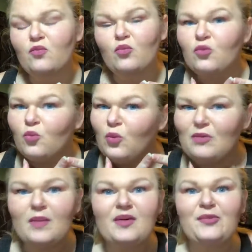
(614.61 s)

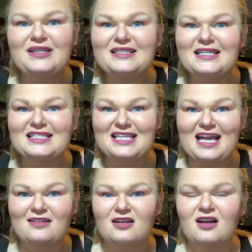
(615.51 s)
we women, we stick
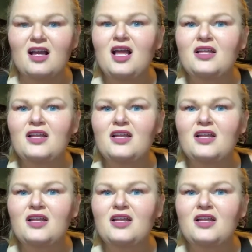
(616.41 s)
together.